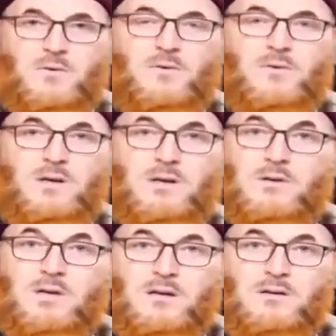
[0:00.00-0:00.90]
or the
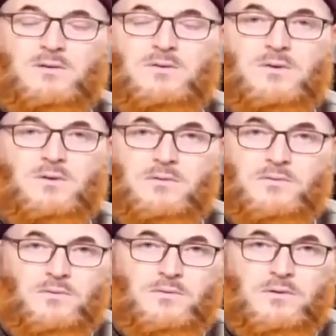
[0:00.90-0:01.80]
utilities or the
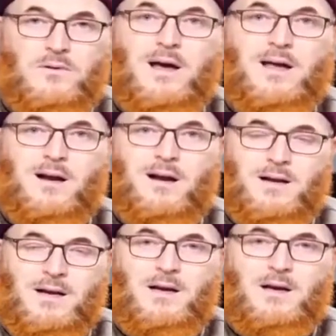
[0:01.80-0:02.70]
food
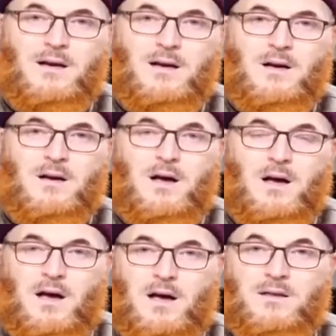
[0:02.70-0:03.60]
directly,
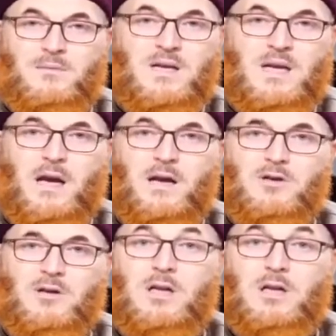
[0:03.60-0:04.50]
and the
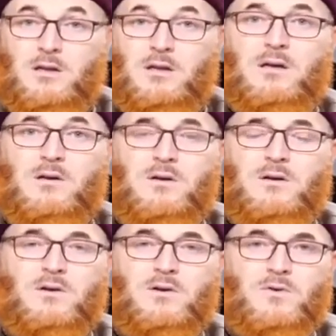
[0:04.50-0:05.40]
medication,
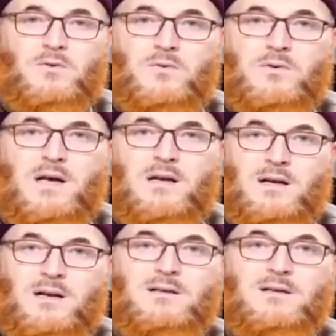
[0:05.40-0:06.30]
then you should do that.
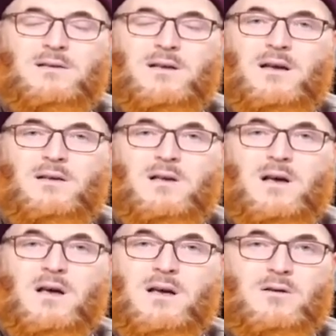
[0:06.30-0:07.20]
And in this case,
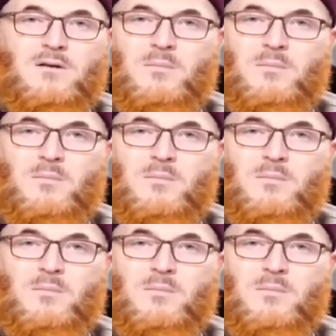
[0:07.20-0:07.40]
you're not